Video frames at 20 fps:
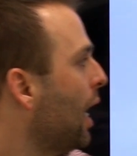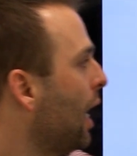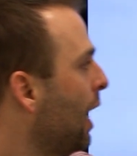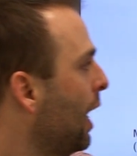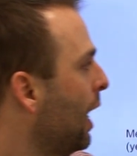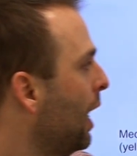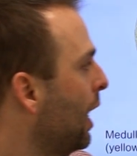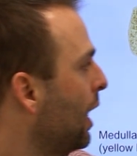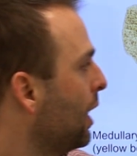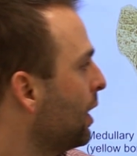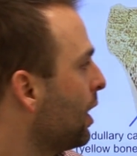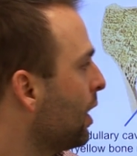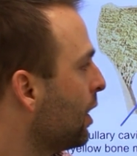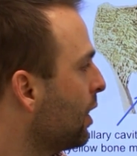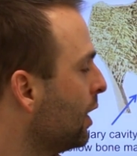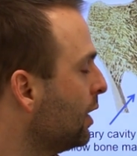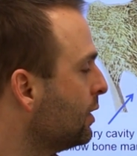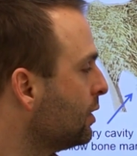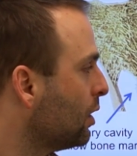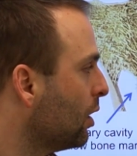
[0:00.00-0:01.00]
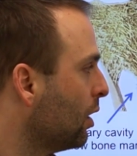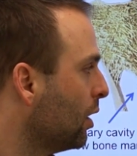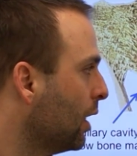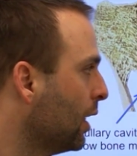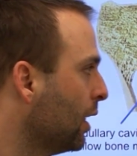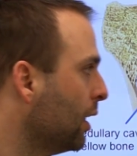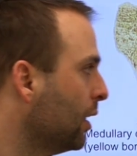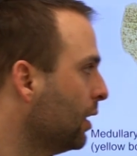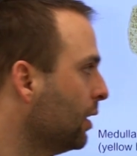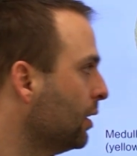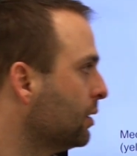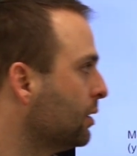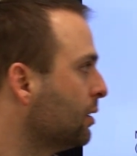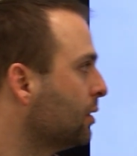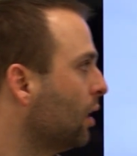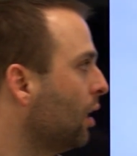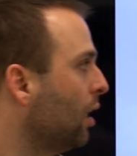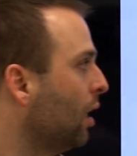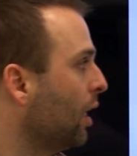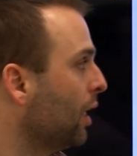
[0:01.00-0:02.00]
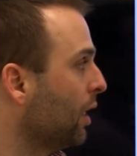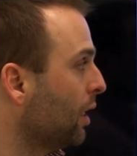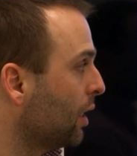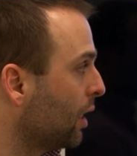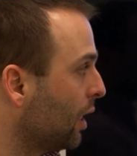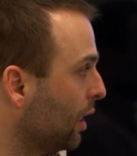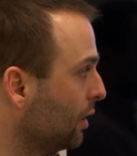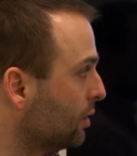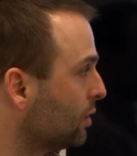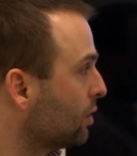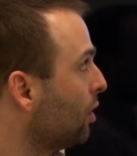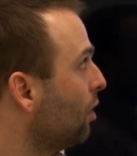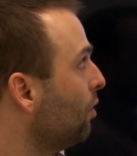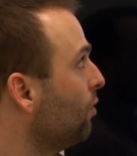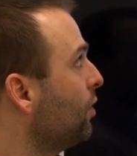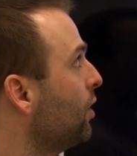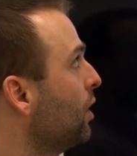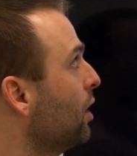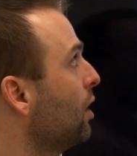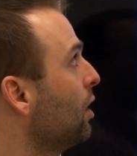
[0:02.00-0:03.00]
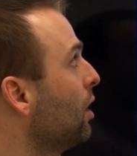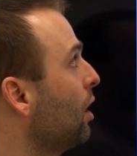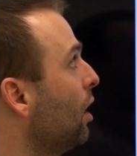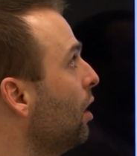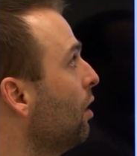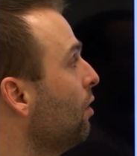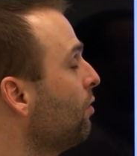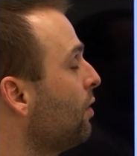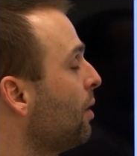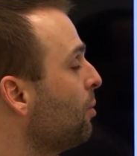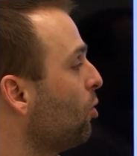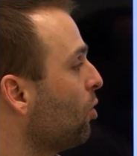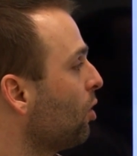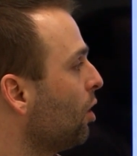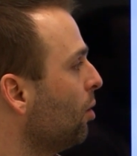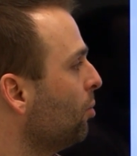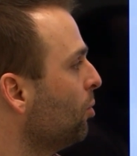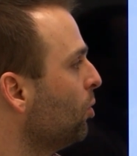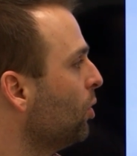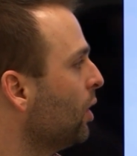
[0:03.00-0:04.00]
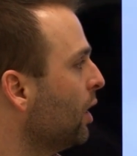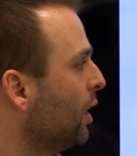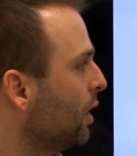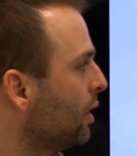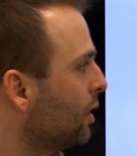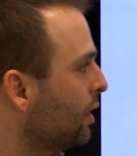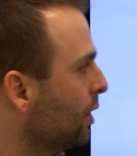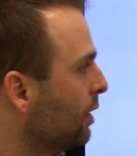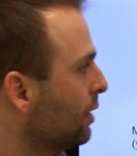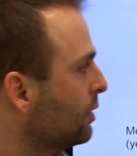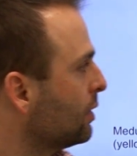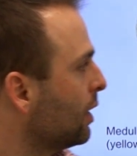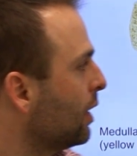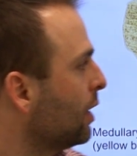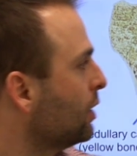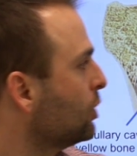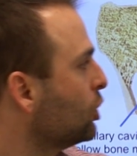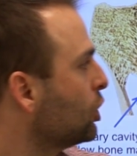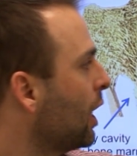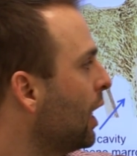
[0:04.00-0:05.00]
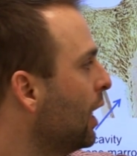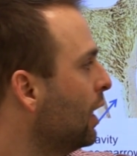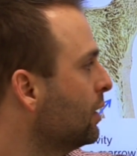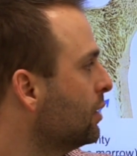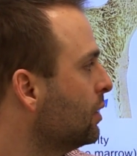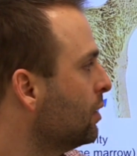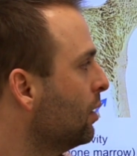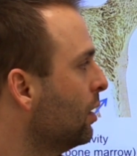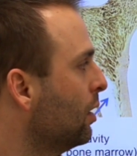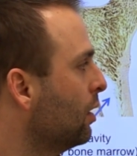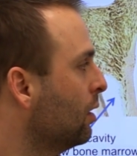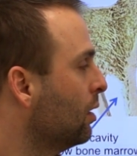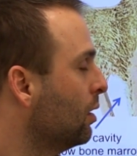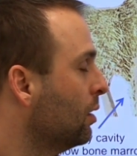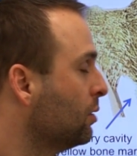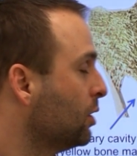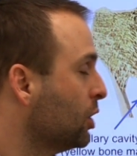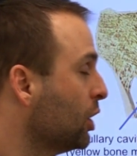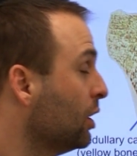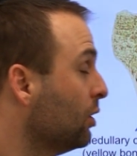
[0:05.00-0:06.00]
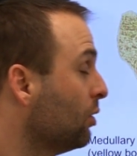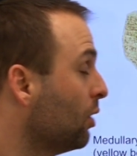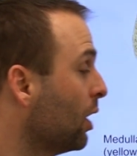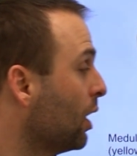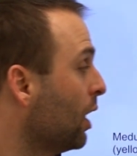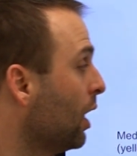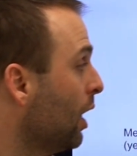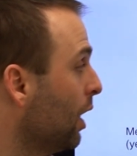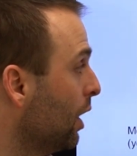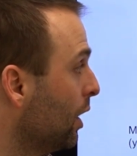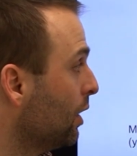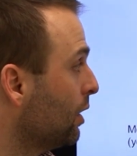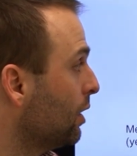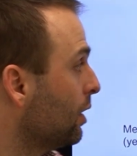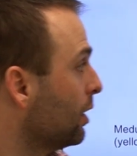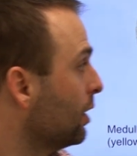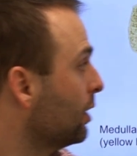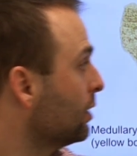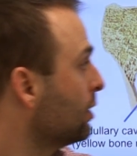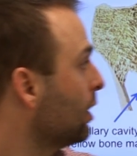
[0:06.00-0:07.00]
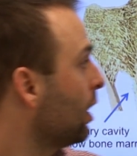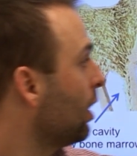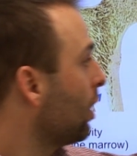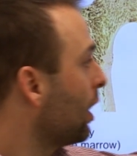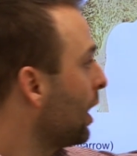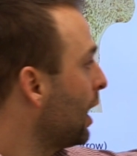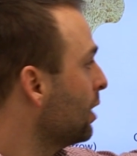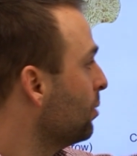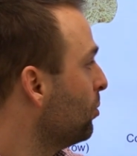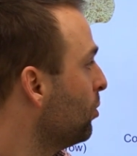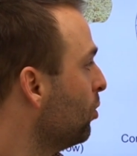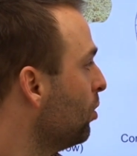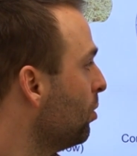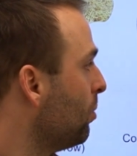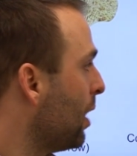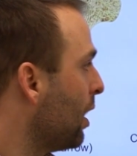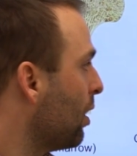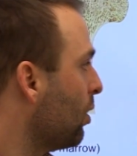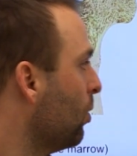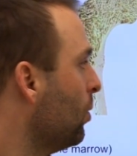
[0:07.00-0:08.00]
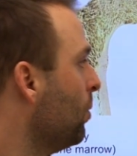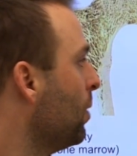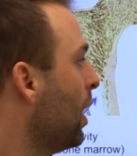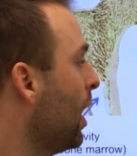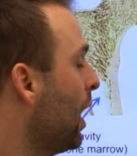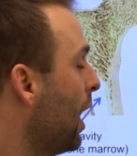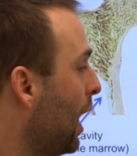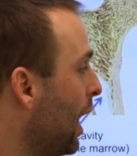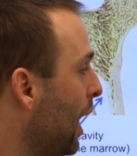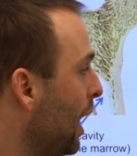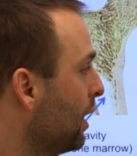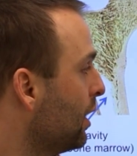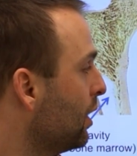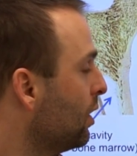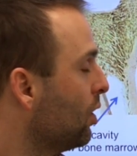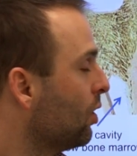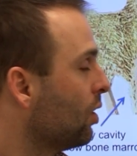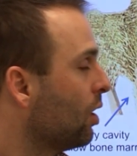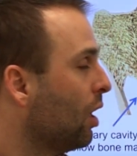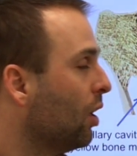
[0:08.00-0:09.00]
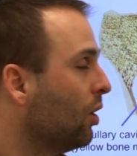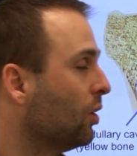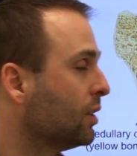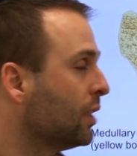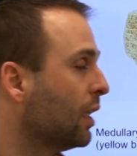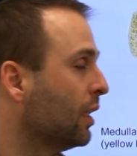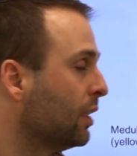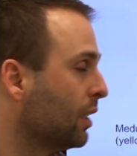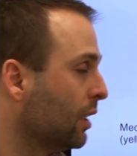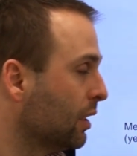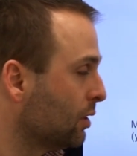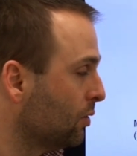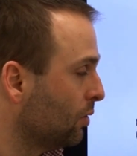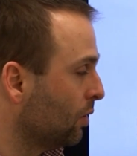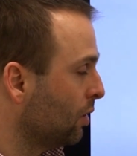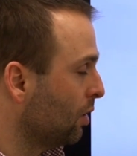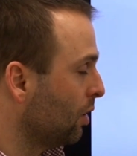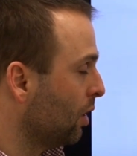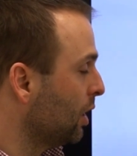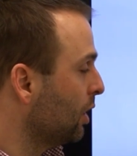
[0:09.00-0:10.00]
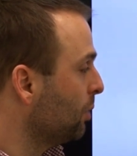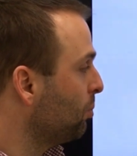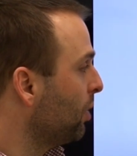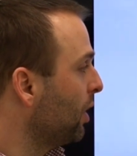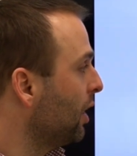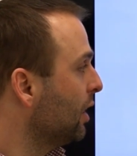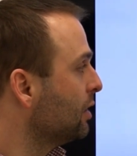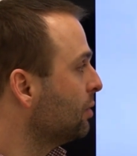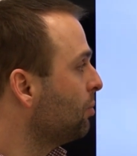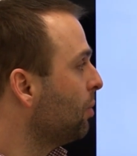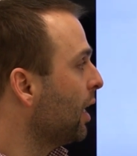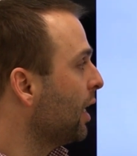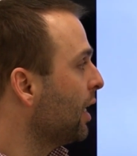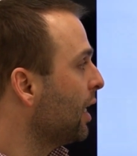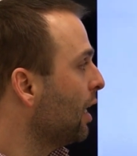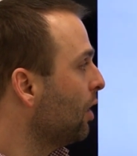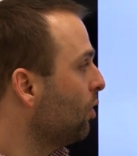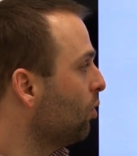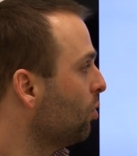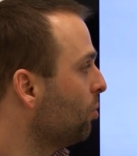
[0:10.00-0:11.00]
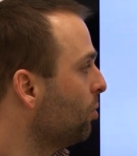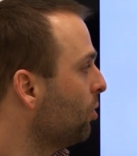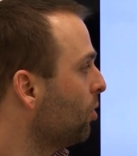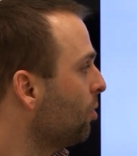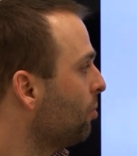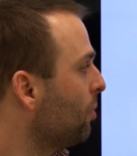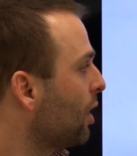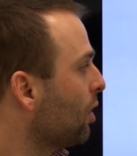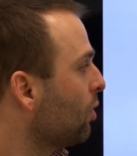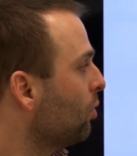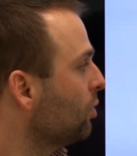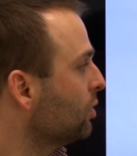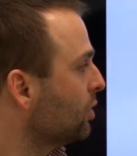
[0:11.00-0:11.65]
and this is in case of the femoral bone, it is in children, it is red bone marrow, and in adults it is replaced by yellow bone marrow.